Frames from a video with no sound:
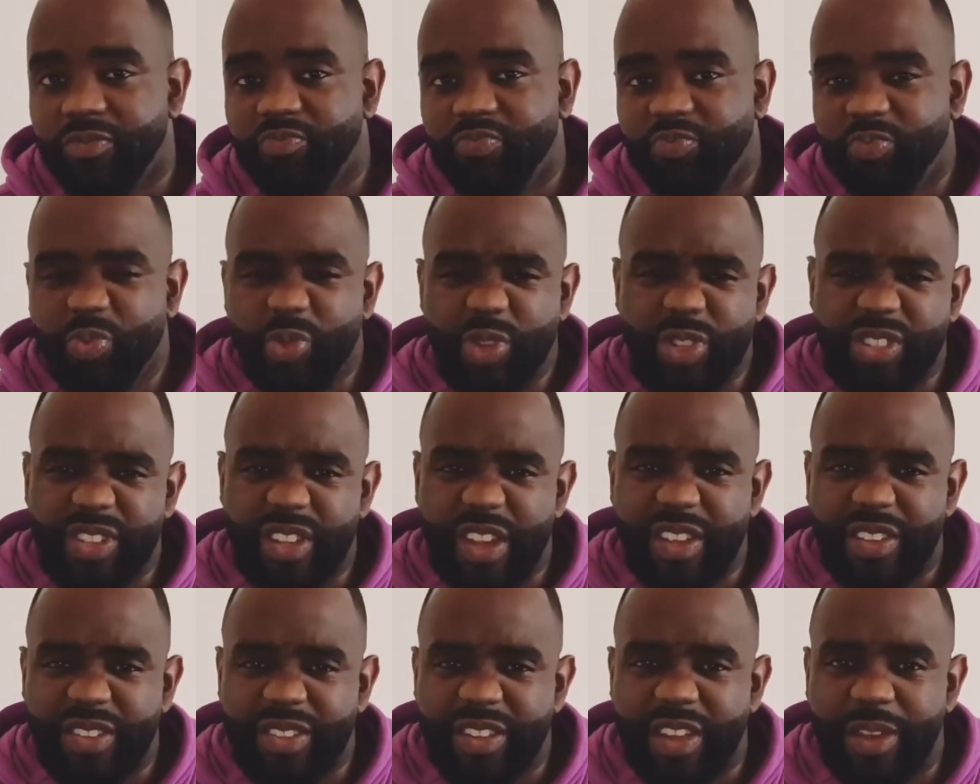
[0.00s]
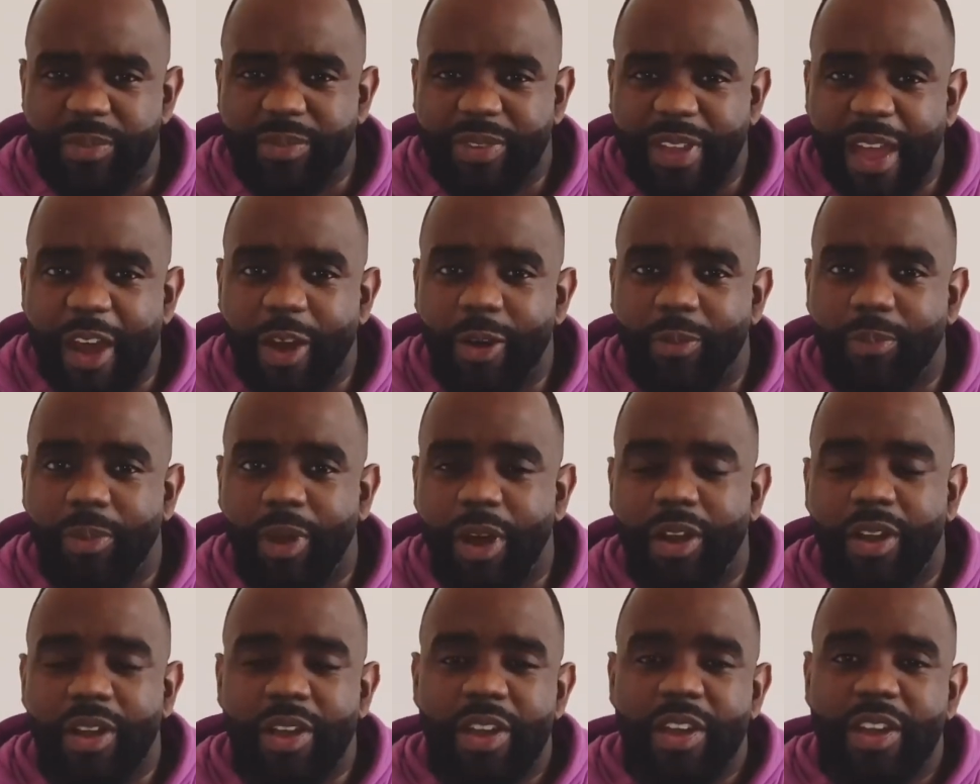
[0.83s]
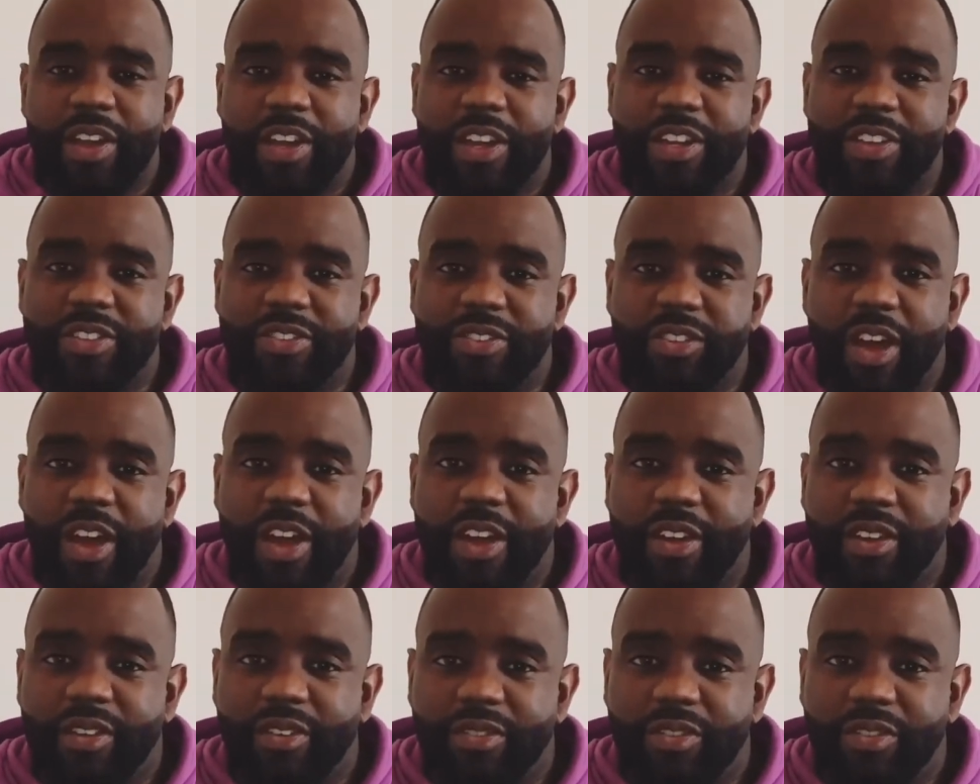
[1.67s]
wouldn't say a step down, but it's like,